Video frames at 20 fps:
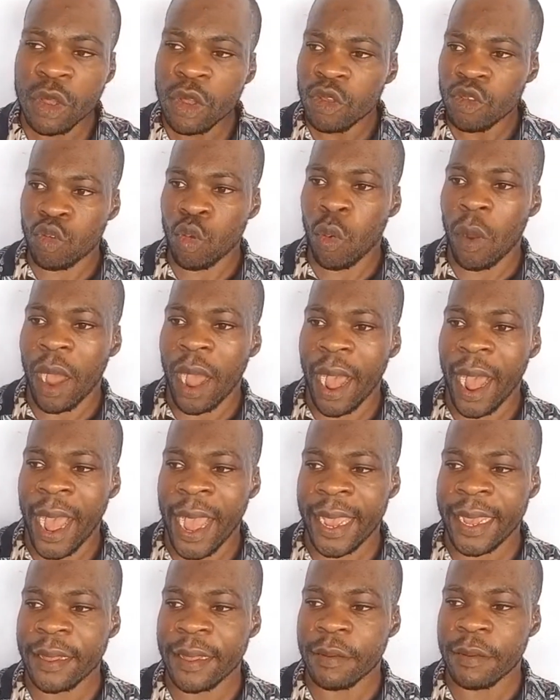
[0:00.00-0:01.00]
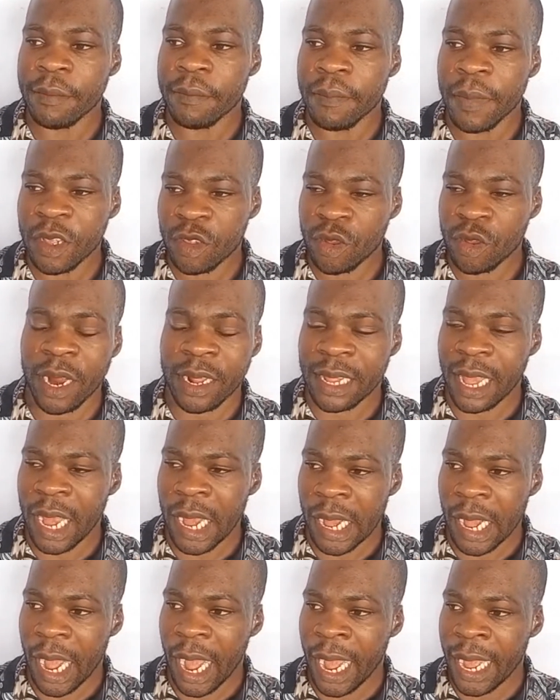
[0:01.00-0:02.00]
So I mentioned that
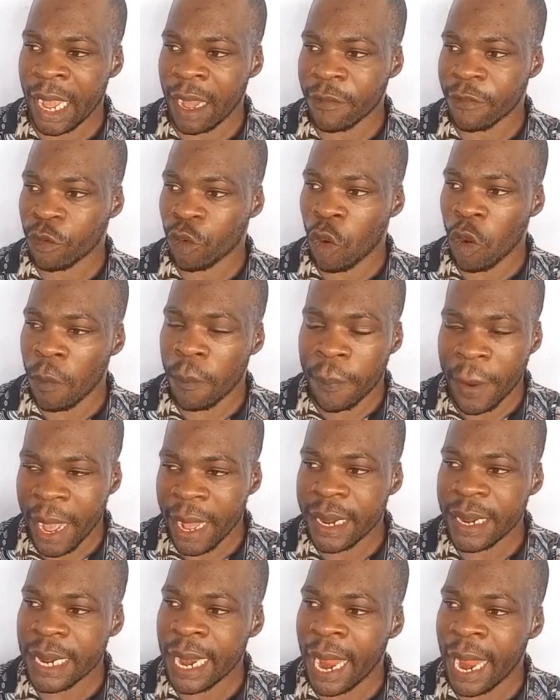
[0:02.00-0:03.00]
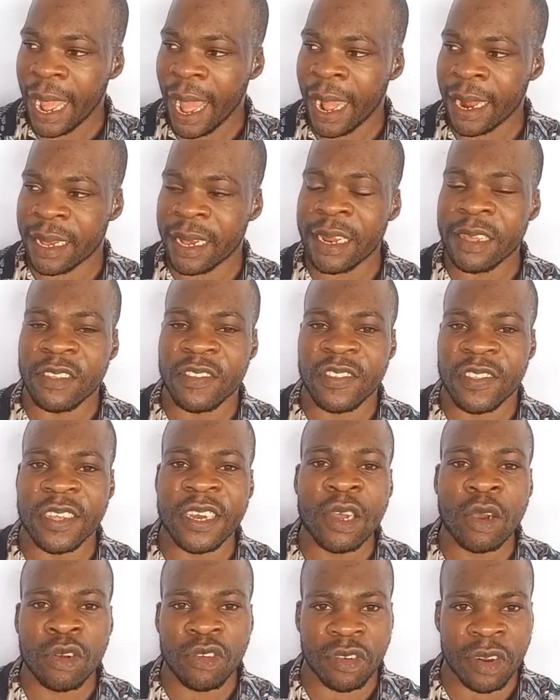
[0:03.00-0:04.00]
I have compiled like at least
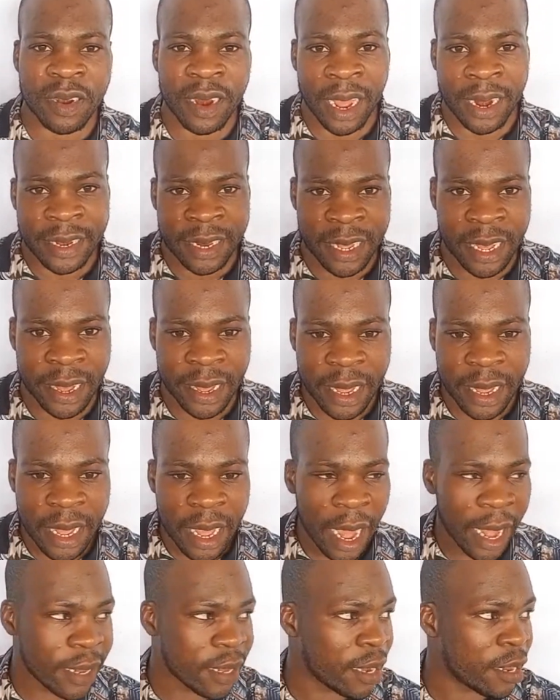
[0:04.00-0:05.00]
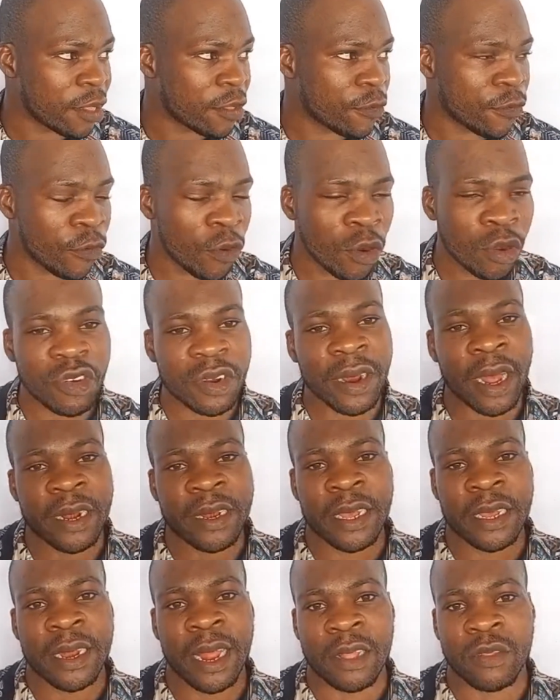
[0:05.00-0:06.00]
300 idea, at least 400
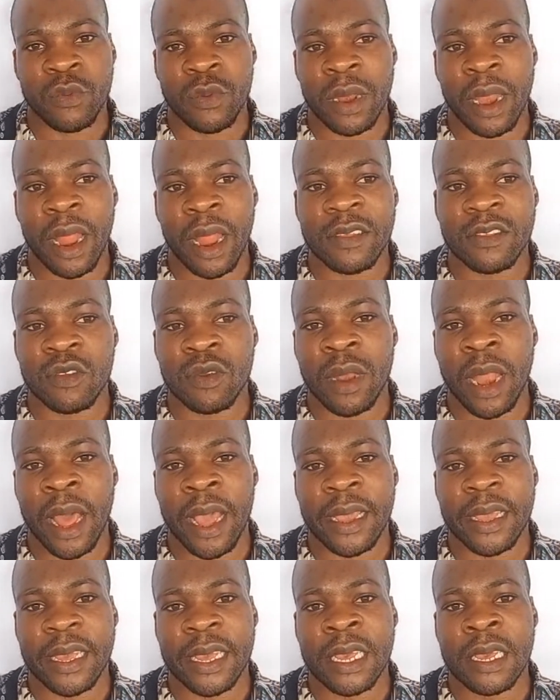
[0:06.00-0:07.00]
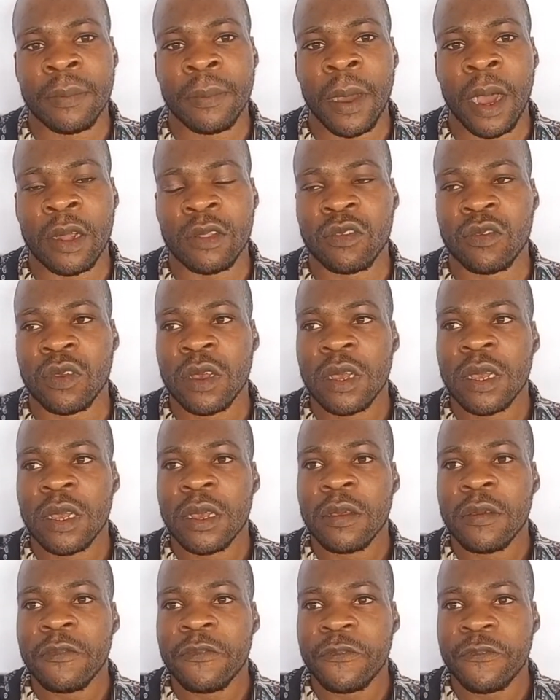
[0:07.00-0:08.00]
idea that will last you like about
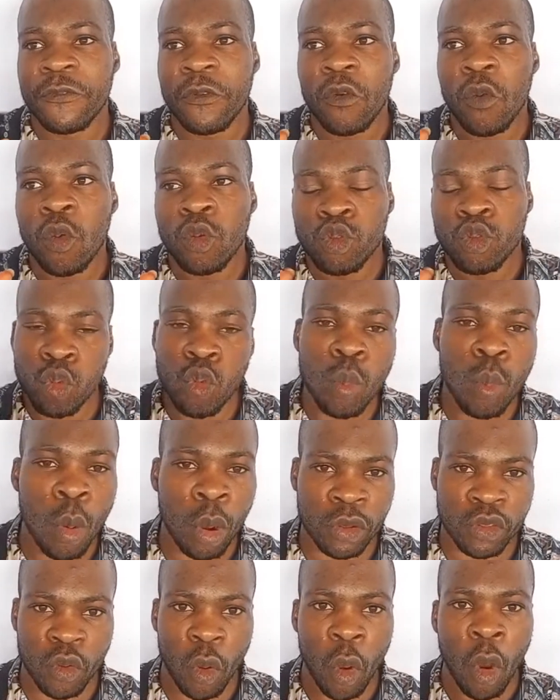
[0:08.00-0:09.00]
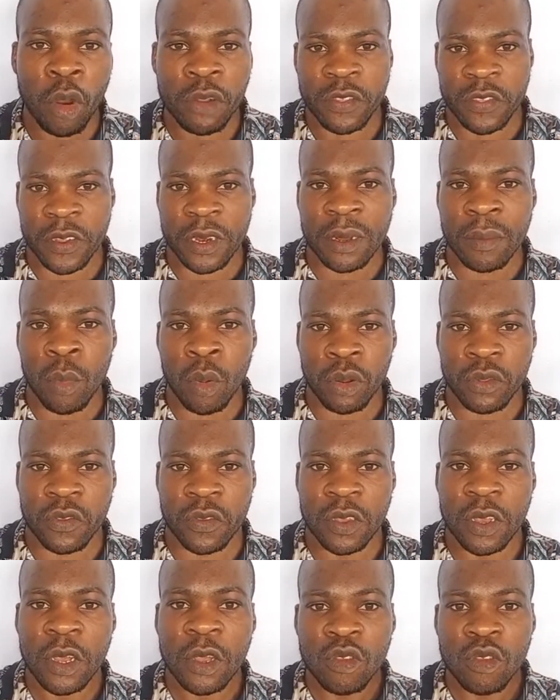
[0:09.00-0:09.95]
2 months or 3 months.